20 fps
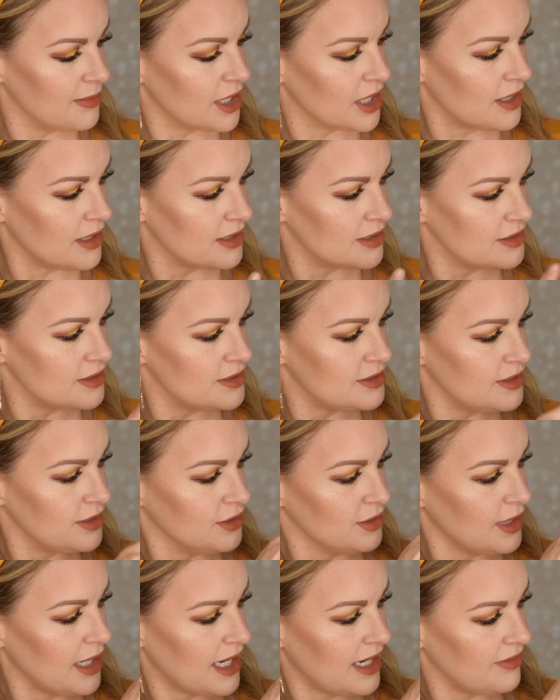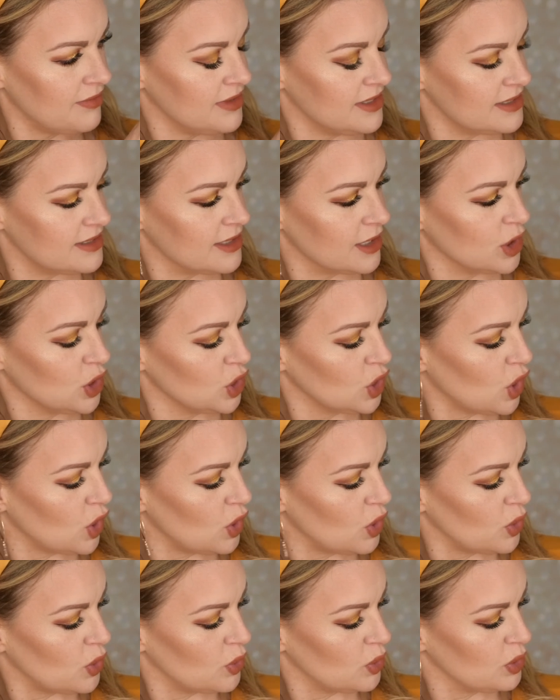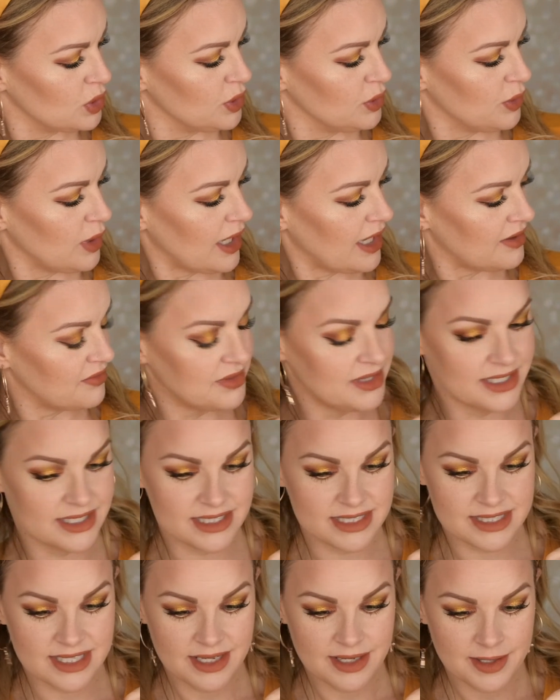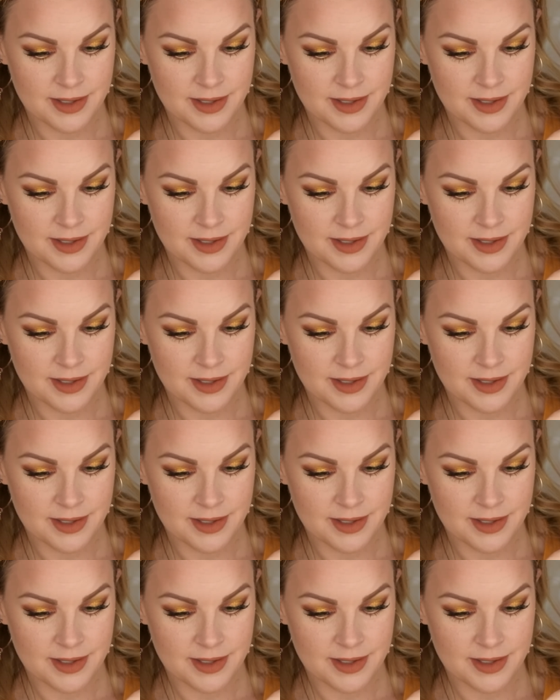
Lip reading: because you have this gold, you have this